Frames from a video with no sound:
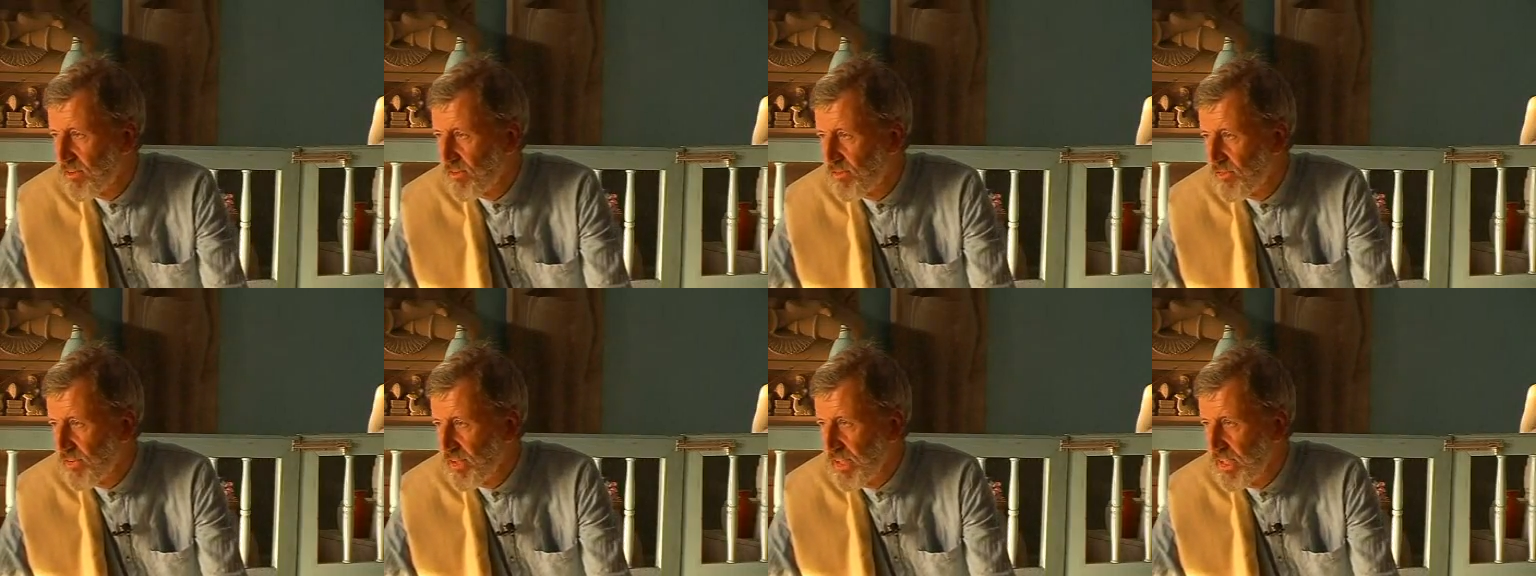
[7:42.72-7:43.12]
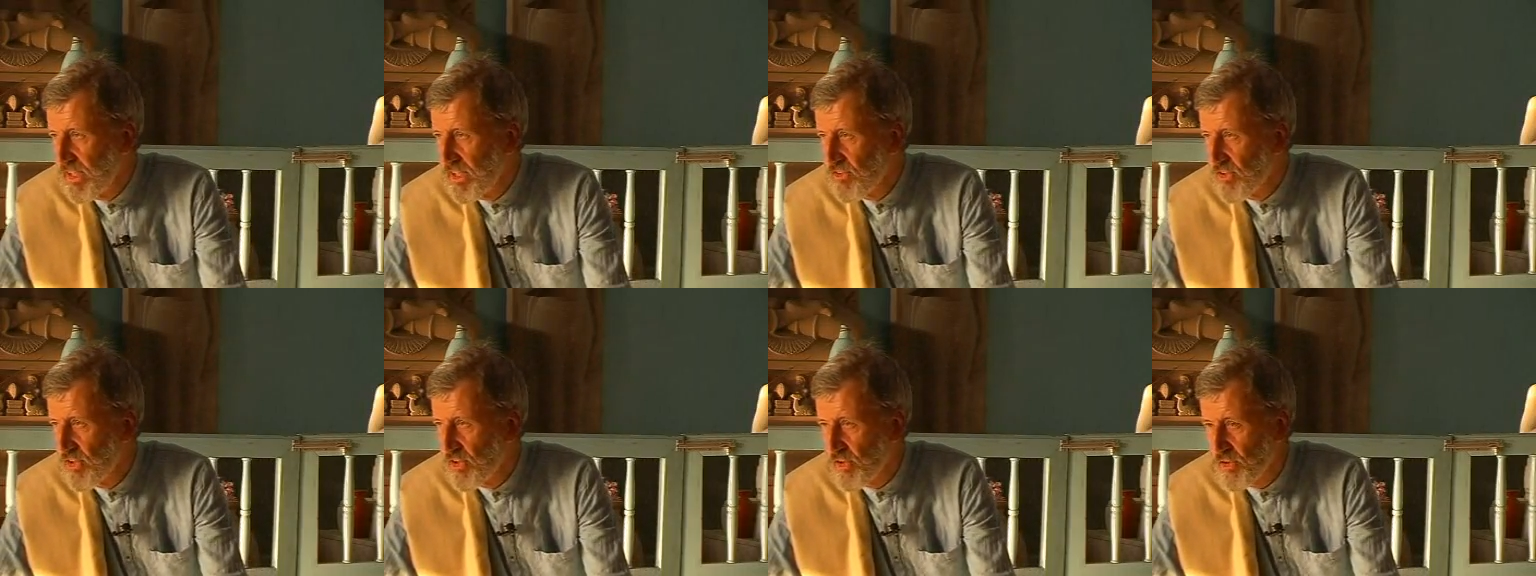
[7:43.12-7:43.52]

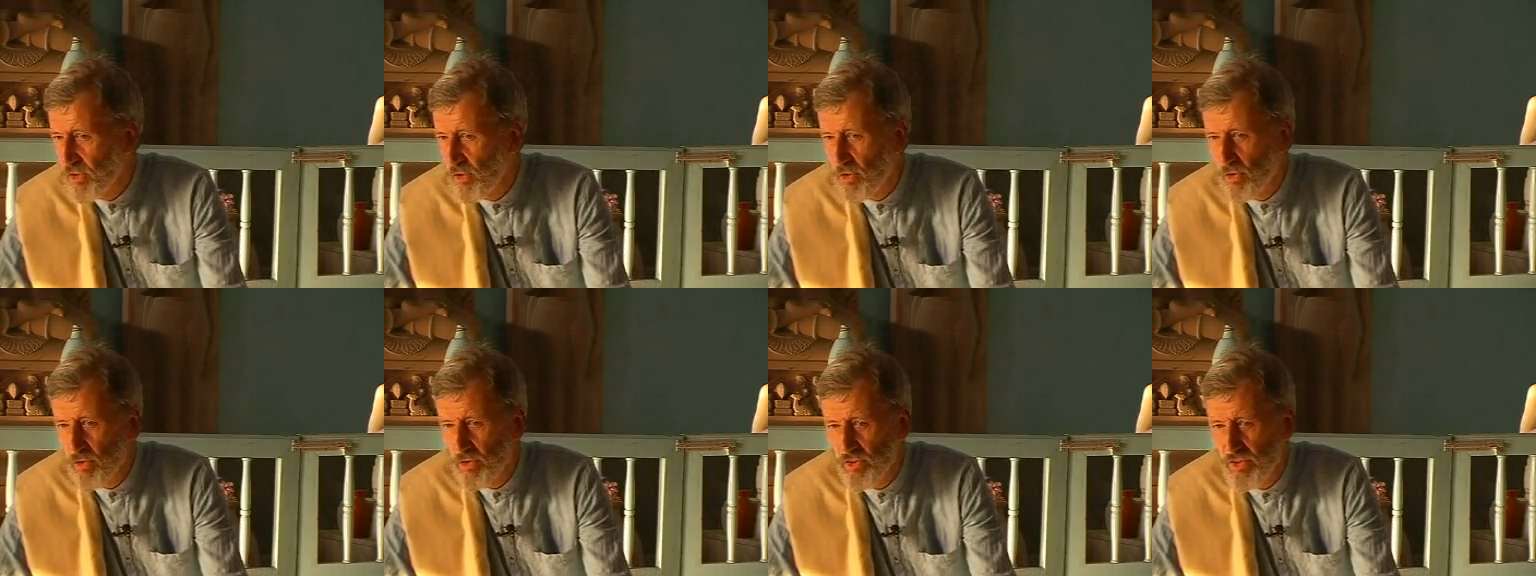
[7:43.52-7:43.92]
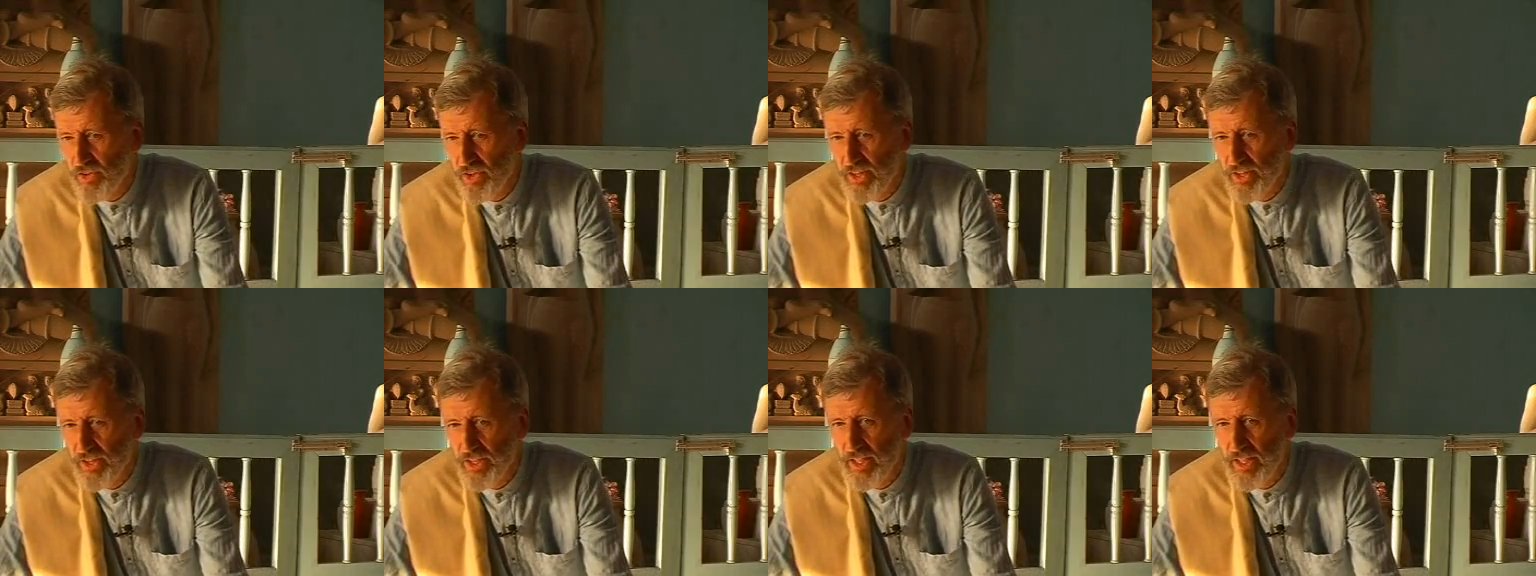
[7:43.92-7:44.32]
feelings and thoughts
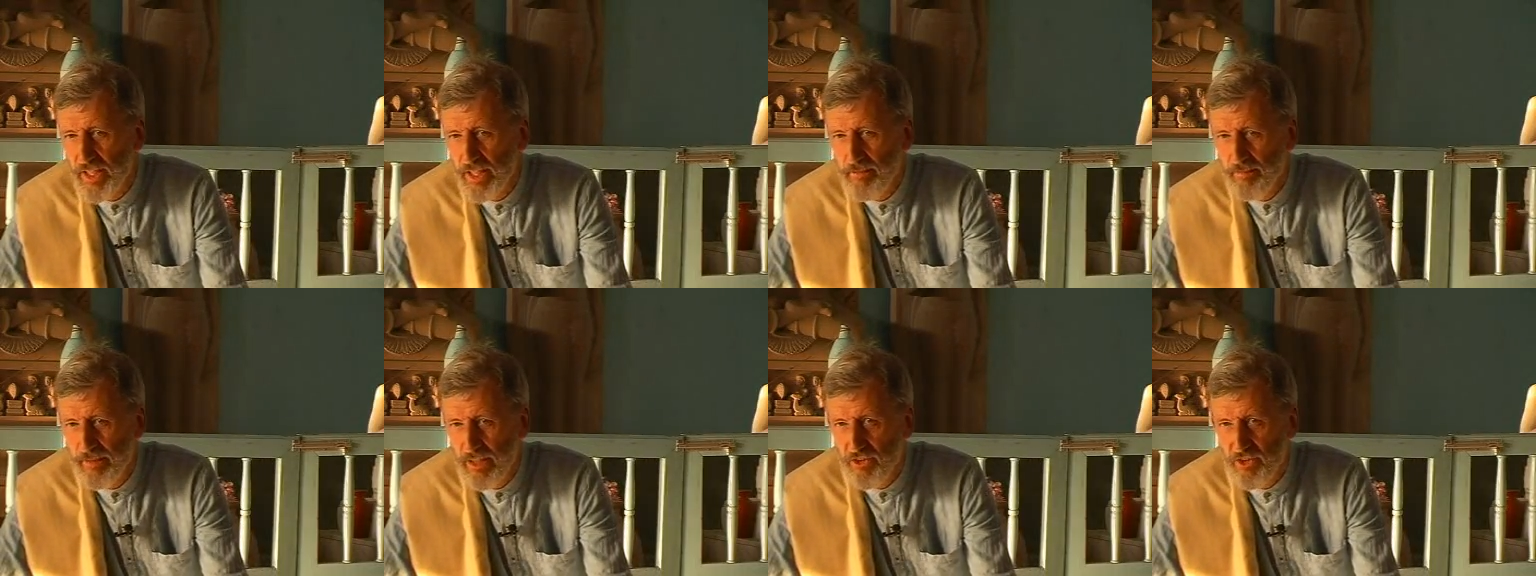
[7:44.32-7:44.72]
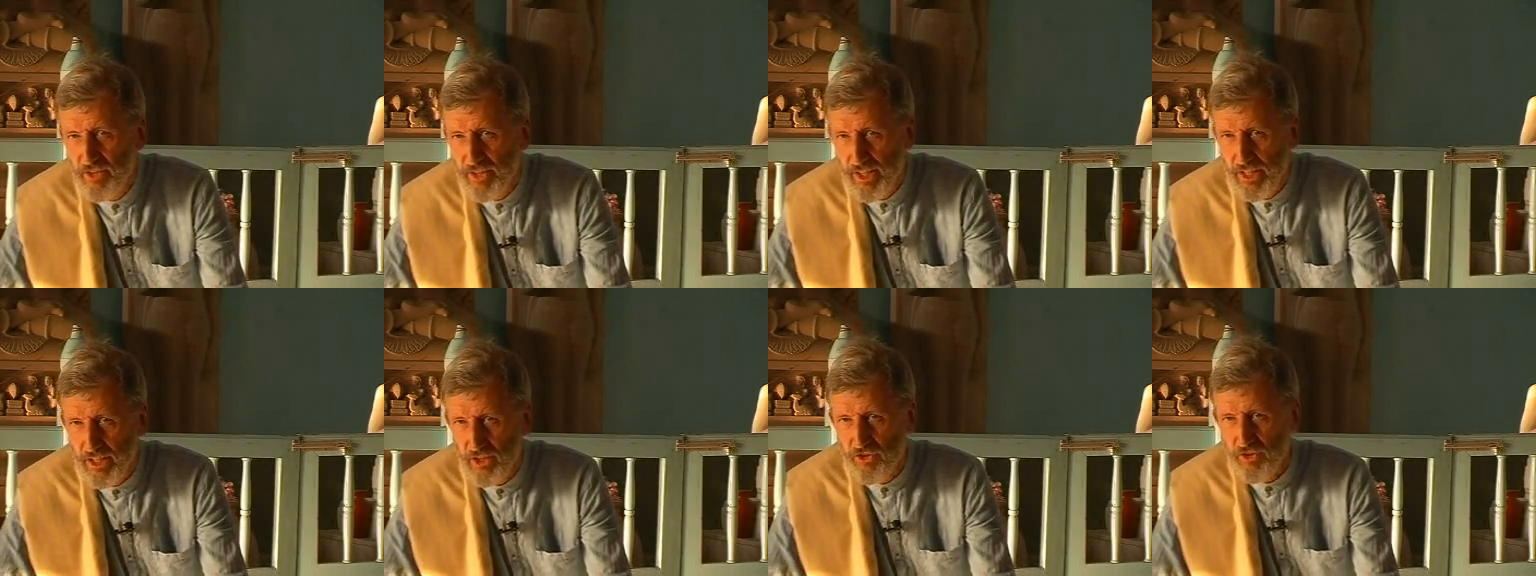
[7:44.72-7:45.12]
and
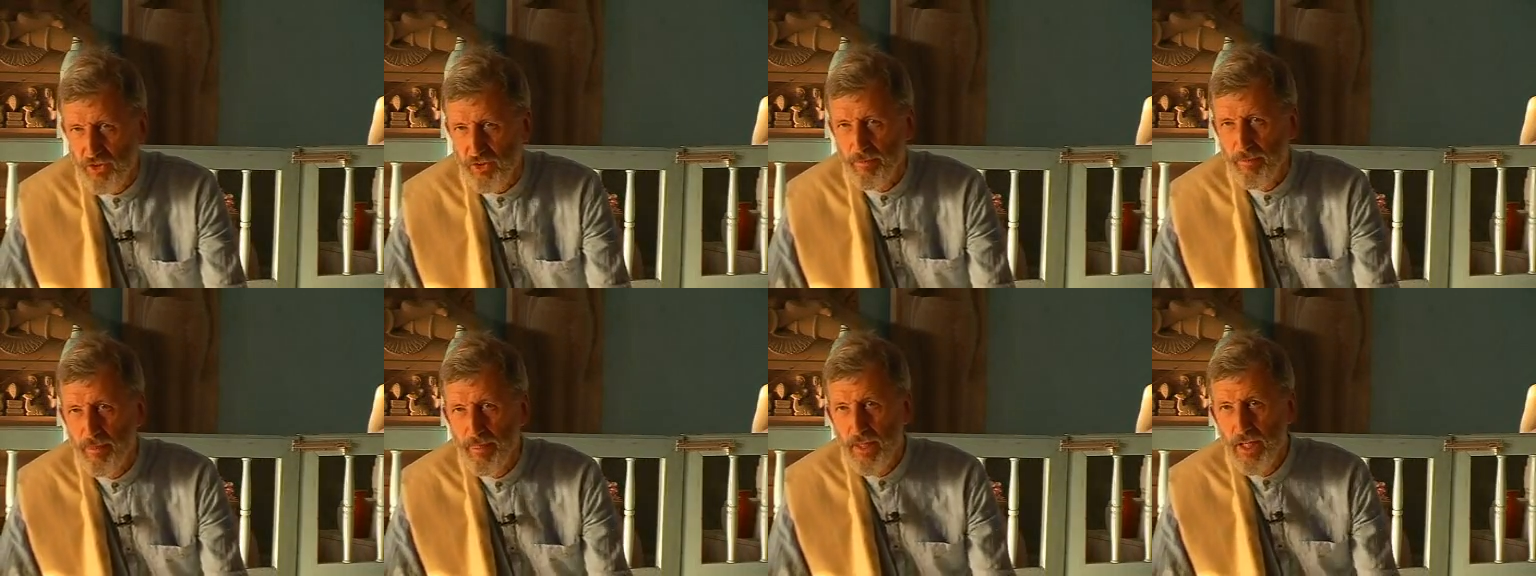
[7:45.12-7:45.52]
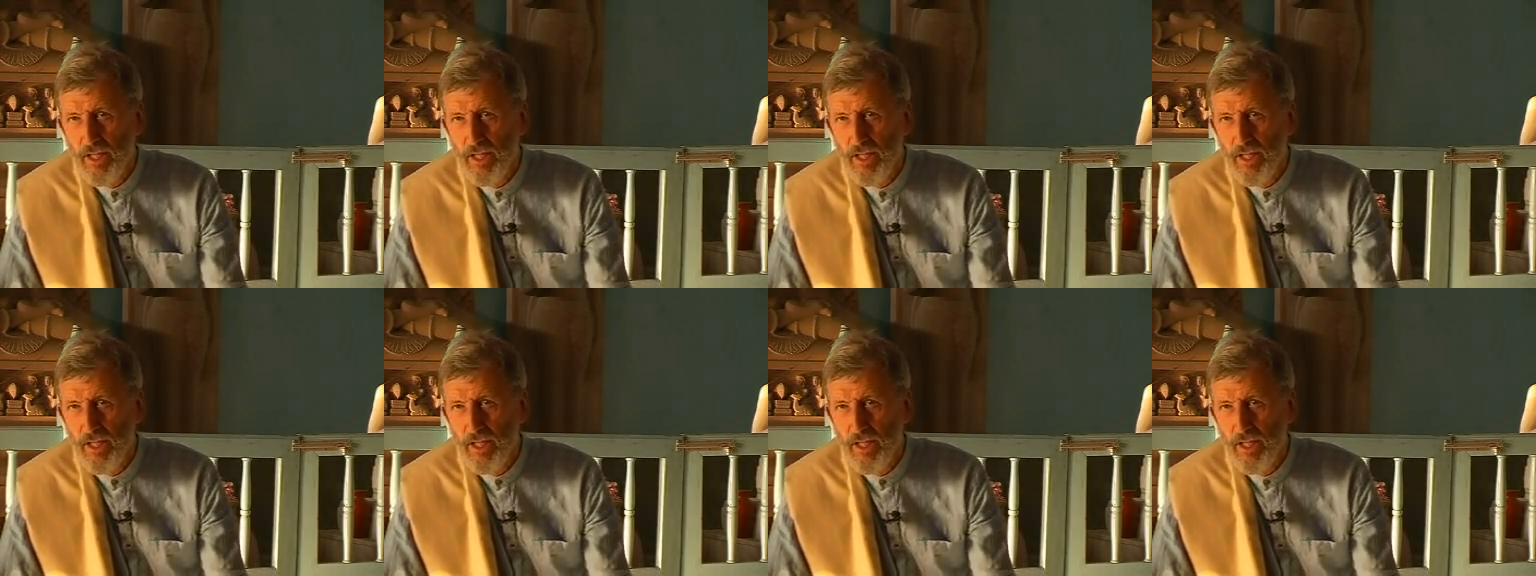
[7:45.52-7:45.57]
imagination,